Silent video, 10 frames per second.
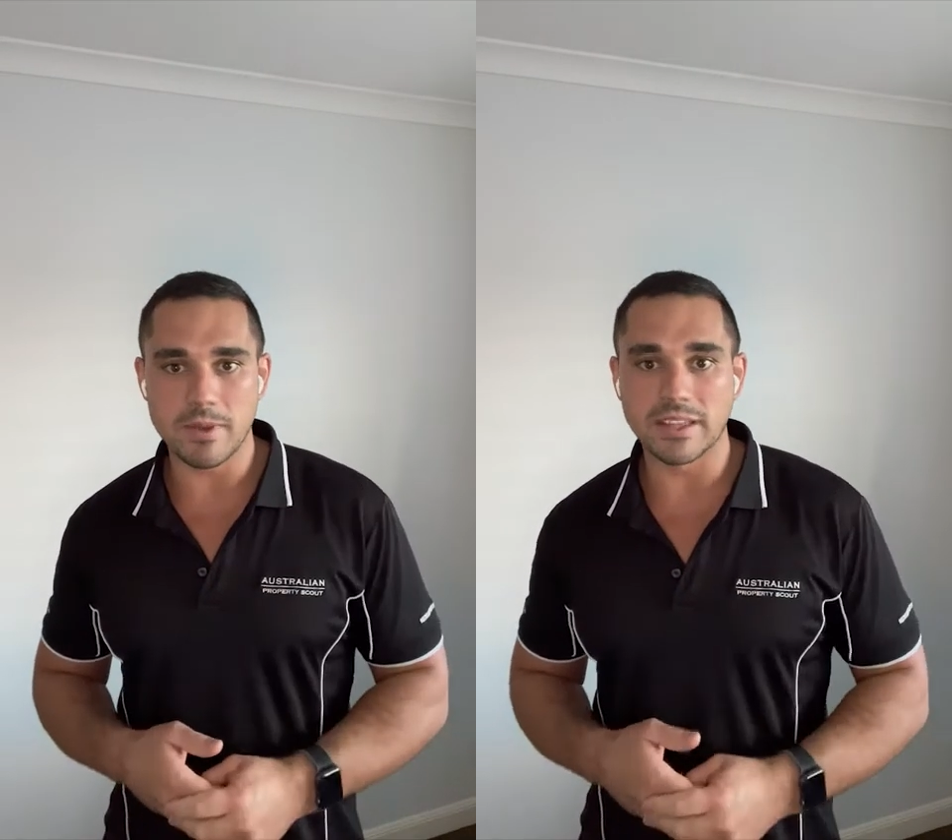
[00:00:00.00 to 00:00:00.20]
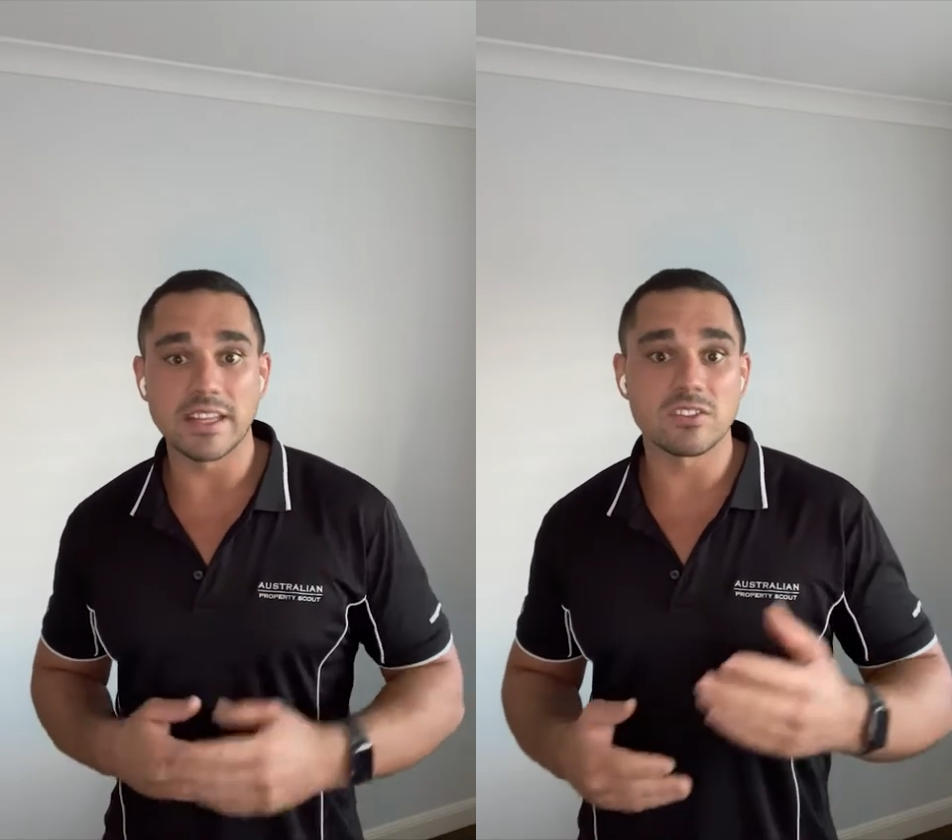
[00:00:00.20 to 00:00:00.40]

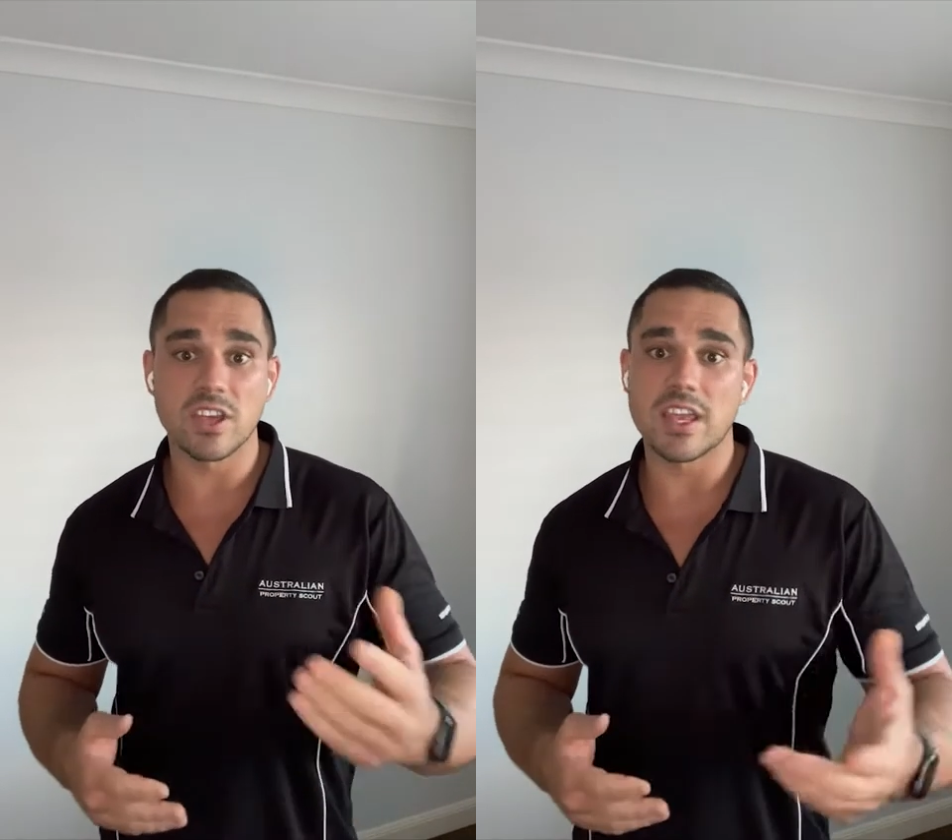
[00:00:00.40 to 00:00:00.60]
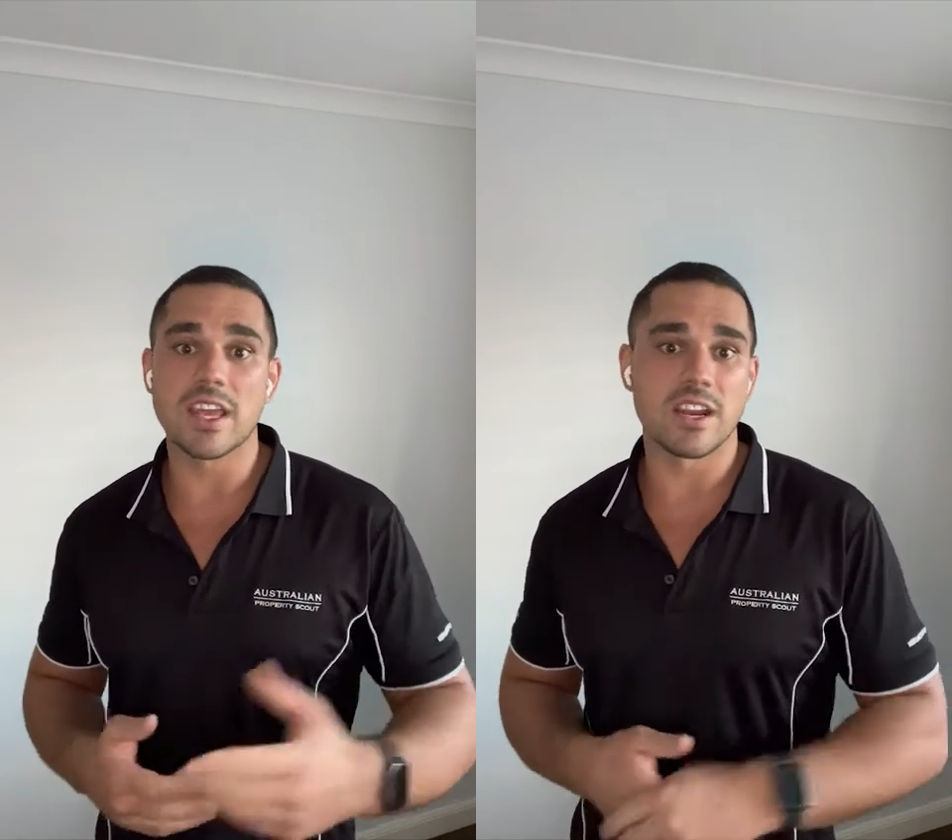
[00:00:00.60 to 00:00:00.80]
and let's say
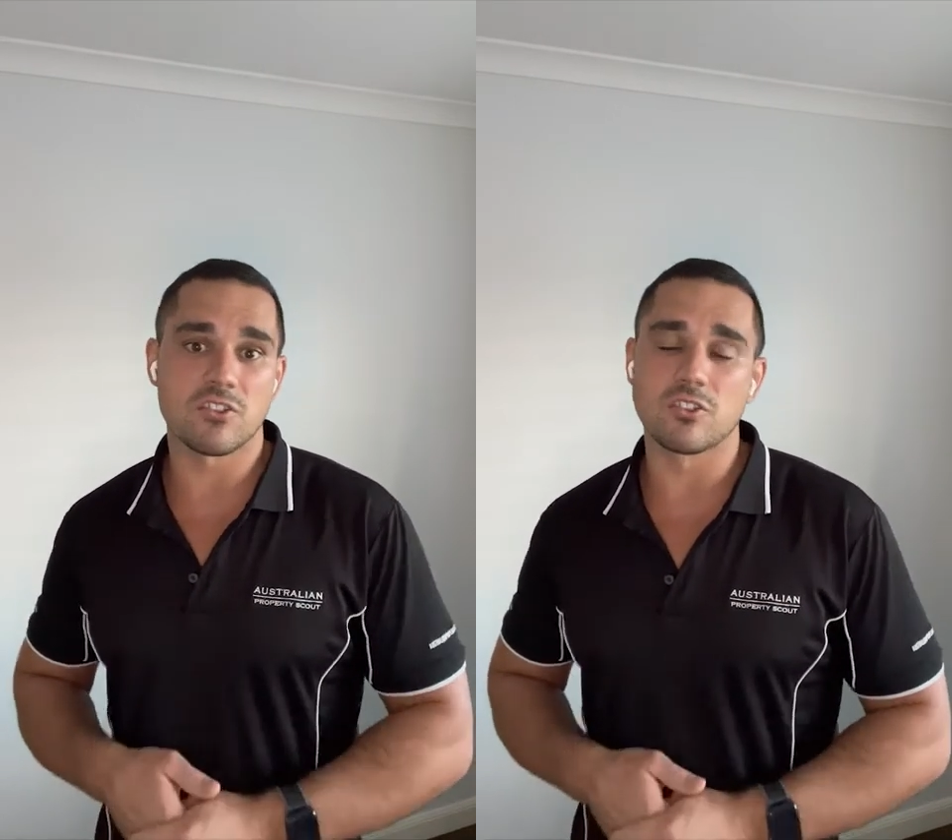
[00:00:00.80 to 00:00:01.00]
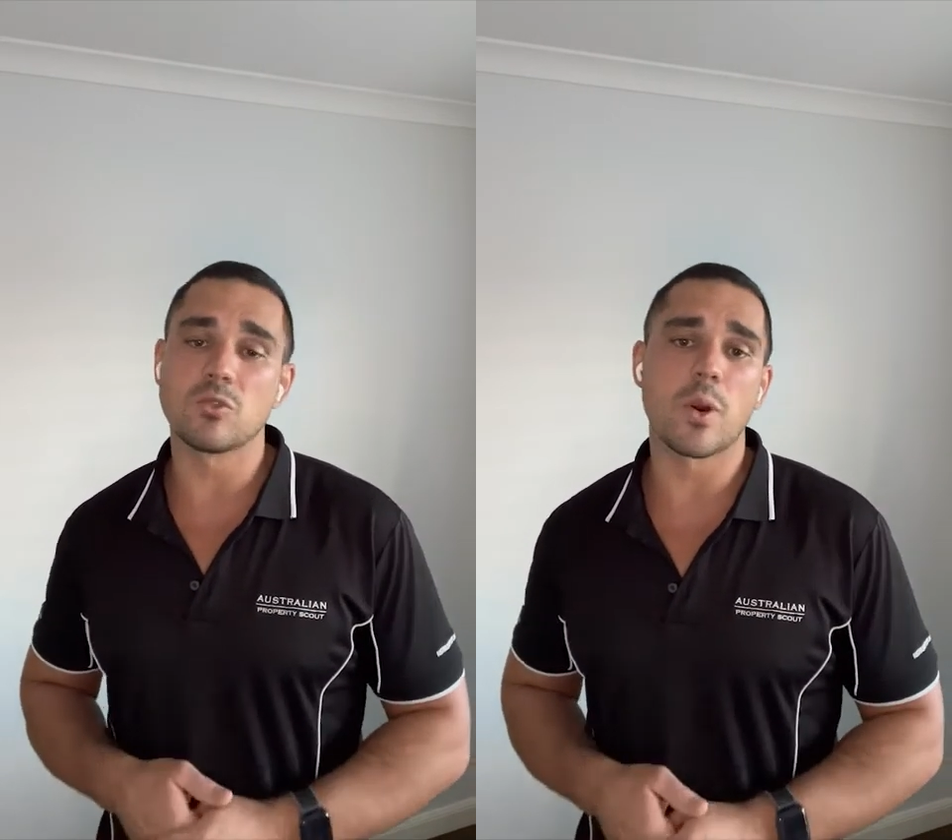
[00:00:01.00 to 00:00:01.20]
you get an
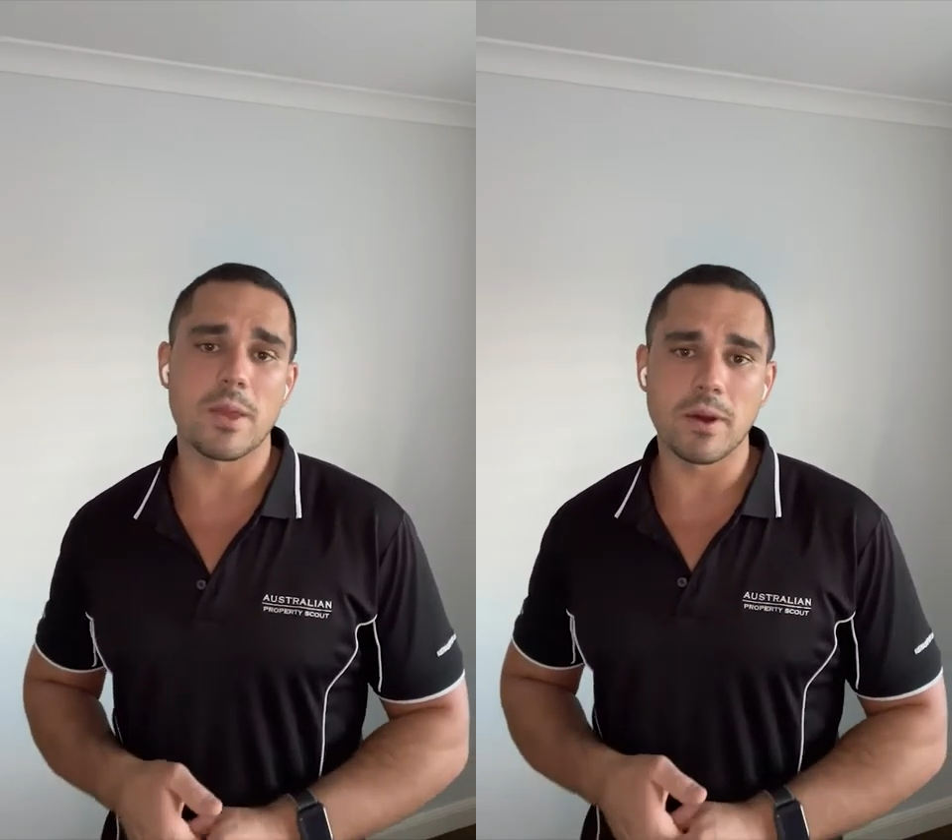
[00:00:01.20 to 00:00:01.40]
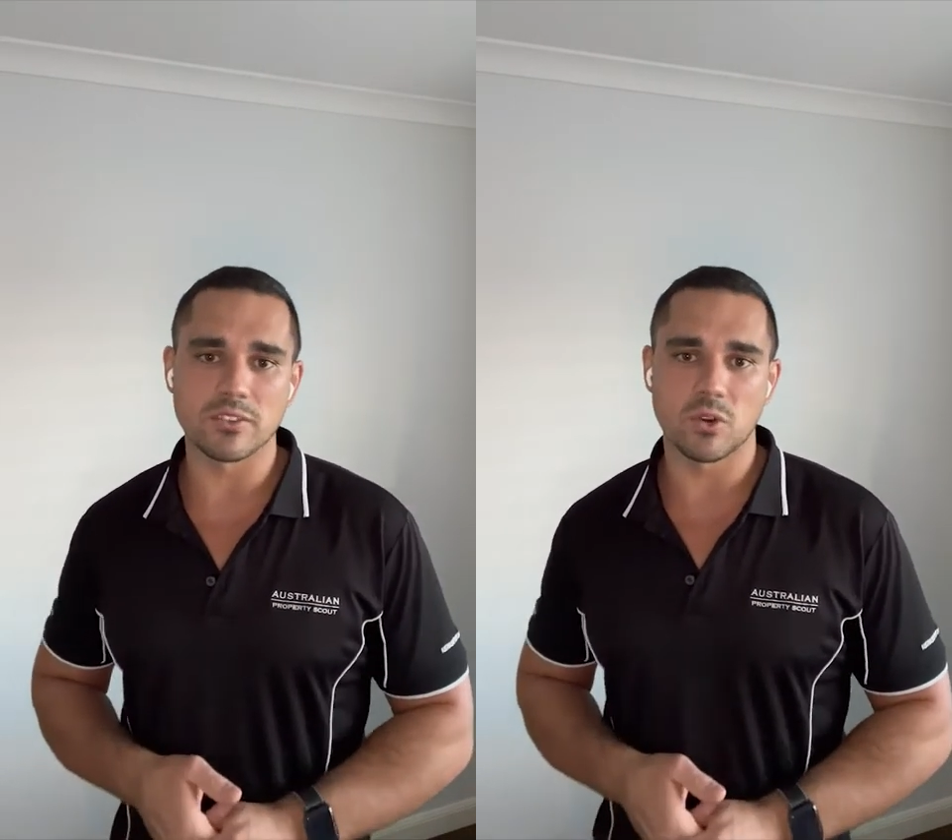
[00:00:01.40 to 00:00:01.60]
extra
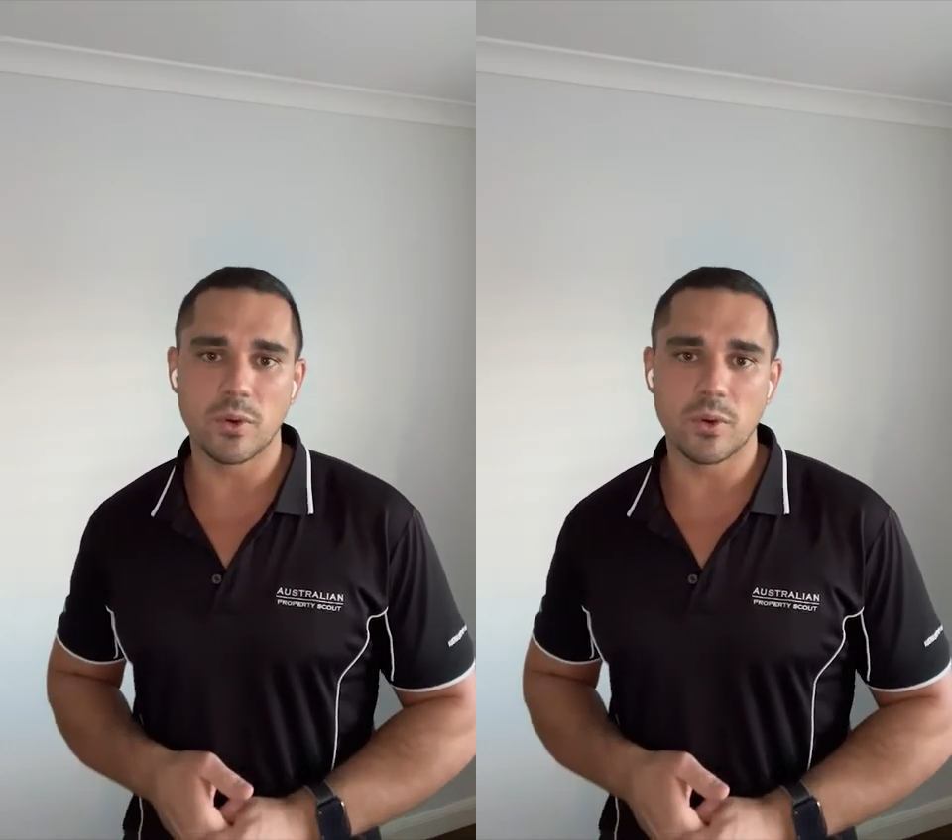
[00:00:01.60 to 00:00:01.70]
$20 a